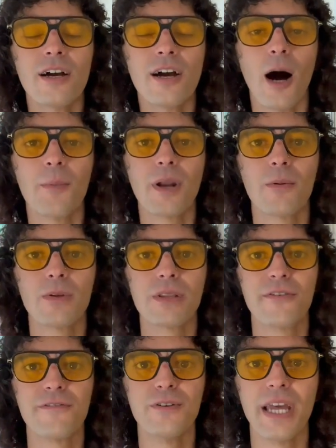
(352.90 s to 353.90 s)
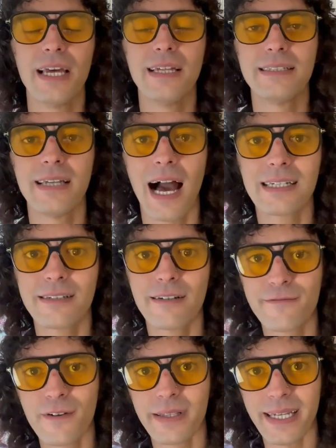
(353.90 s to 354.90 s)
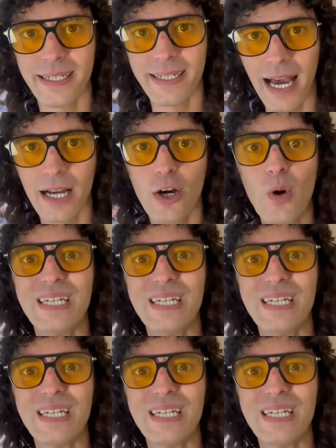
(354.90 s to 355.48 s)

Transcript: Coming up with the Fugazi accent from the get-go,